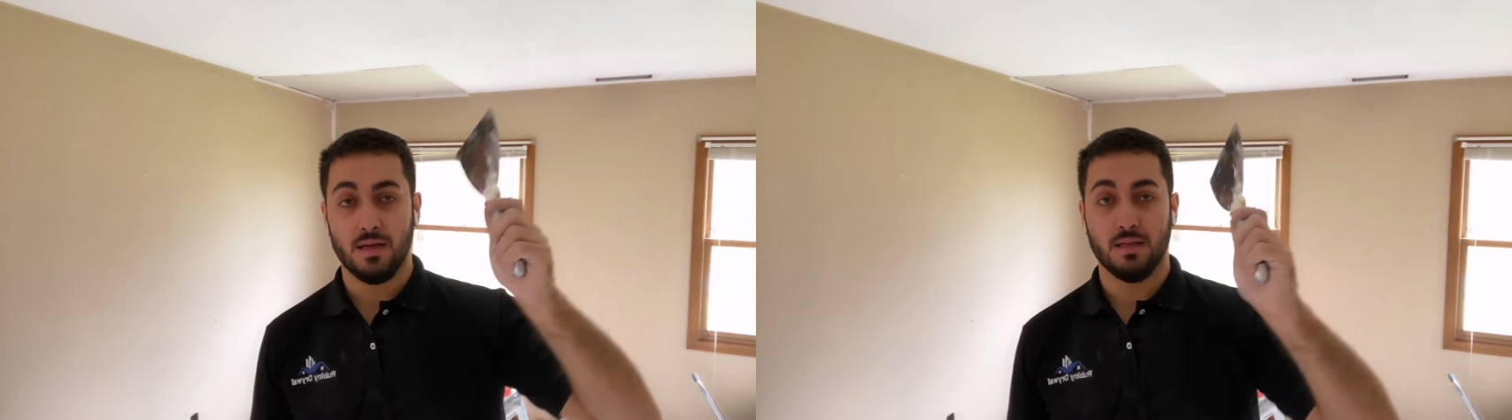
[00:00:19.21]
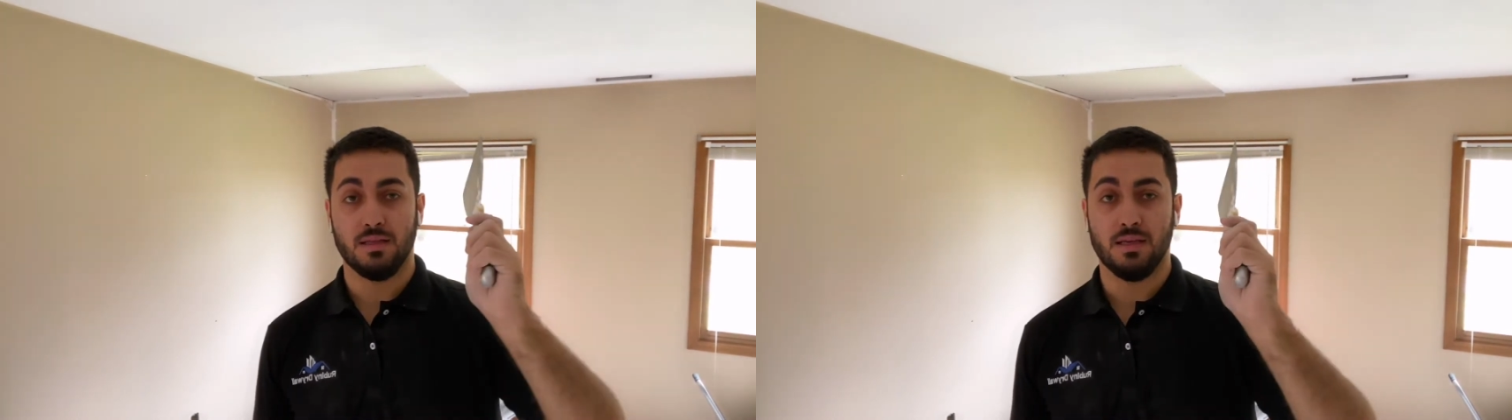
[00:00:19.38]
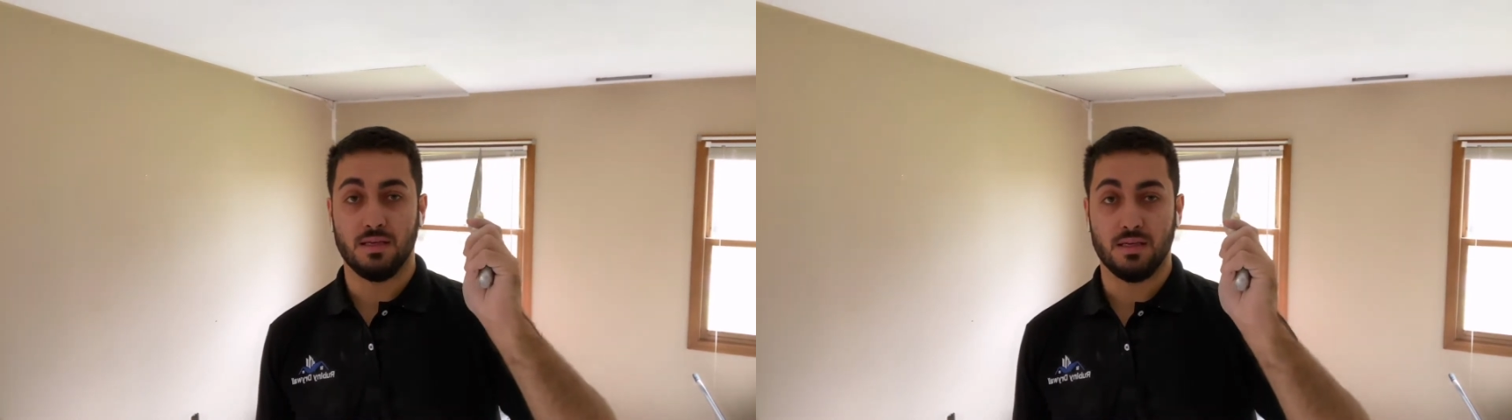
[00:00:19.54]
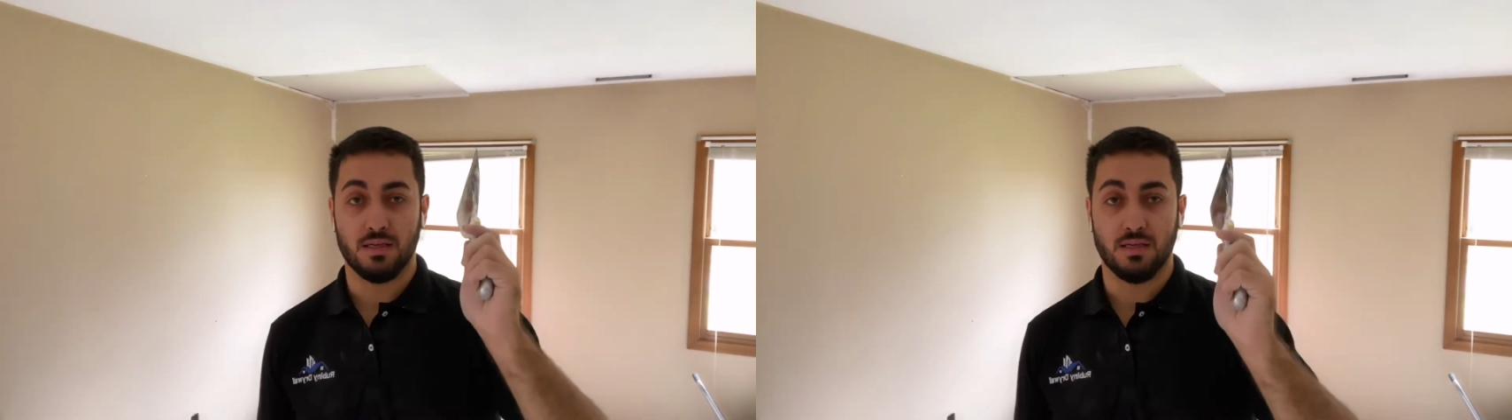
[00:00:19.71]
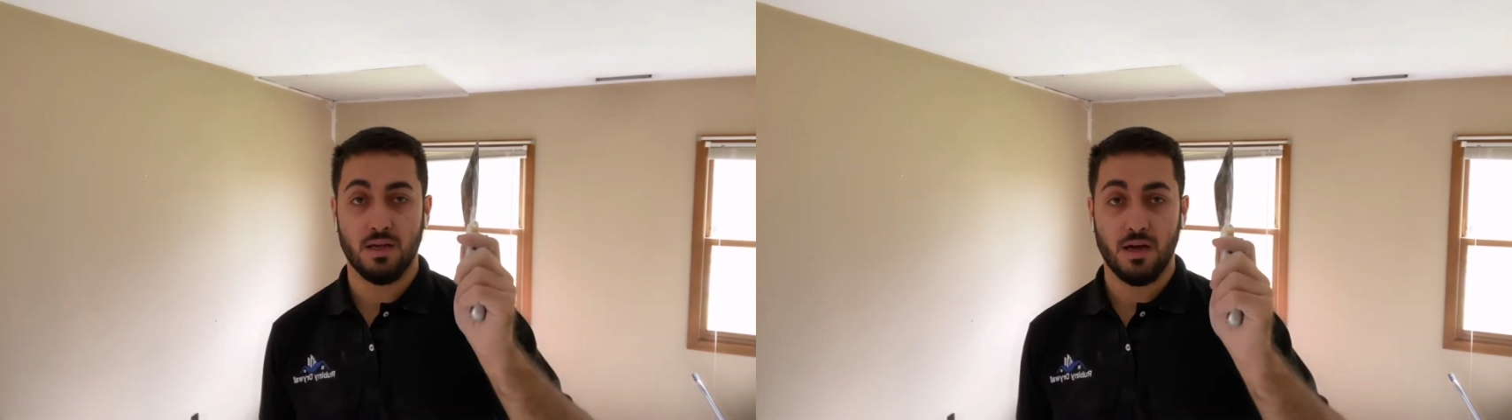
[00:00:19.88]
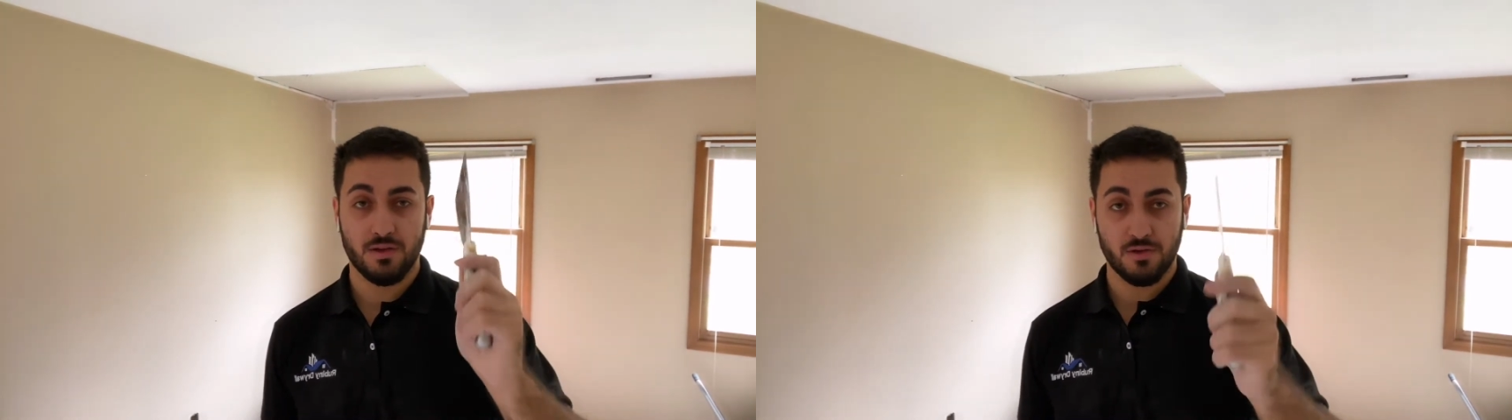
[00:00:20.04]
This is
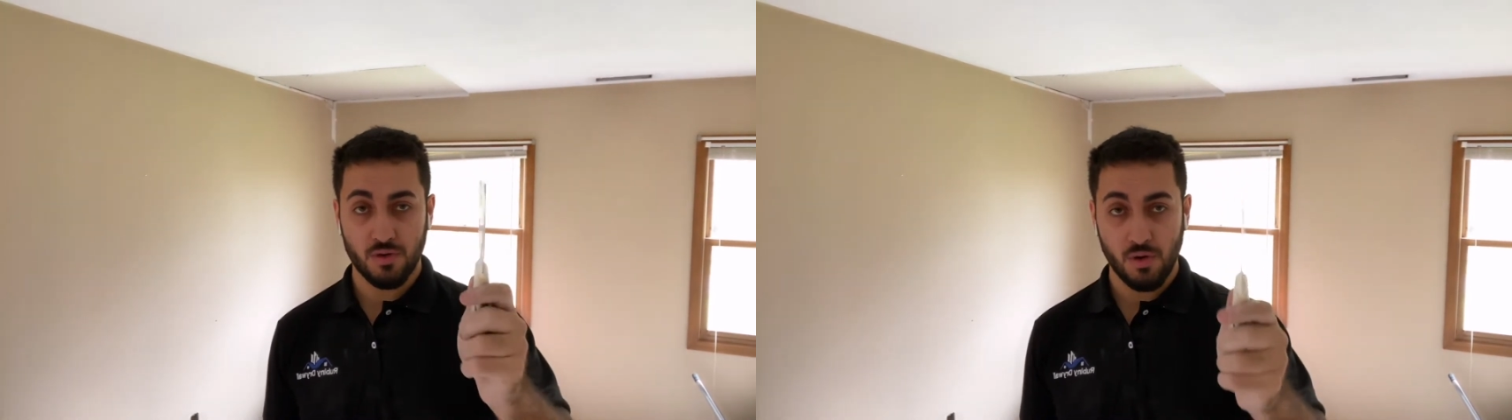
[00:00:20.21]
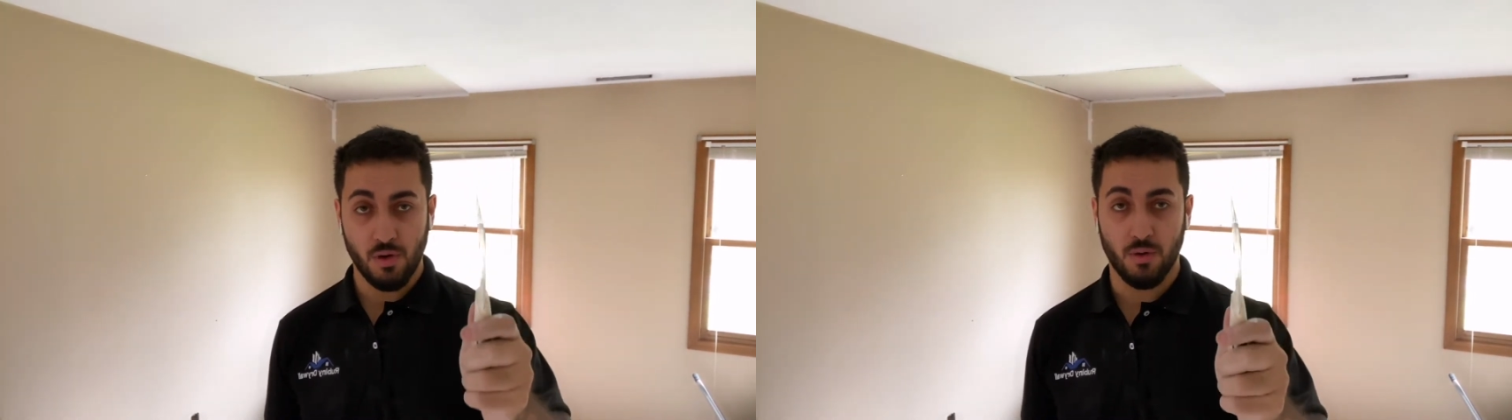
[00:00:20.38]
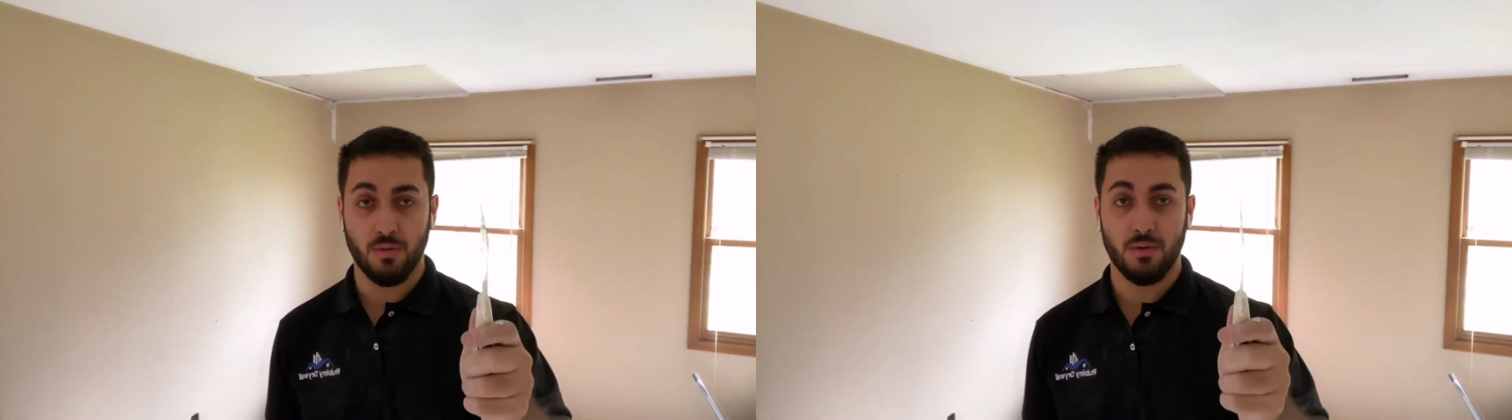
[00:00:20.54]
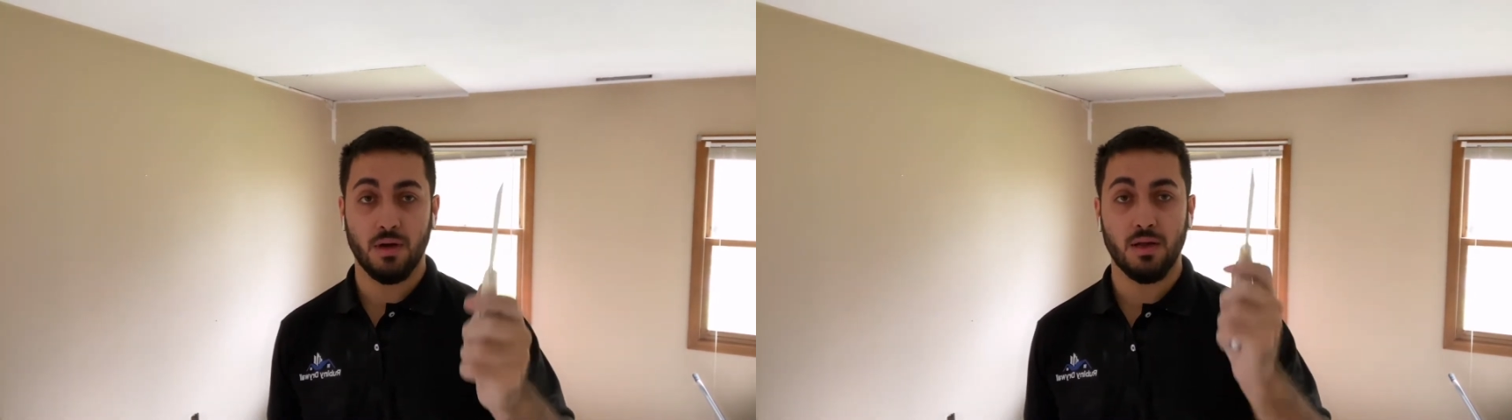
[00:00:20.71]
not to coat,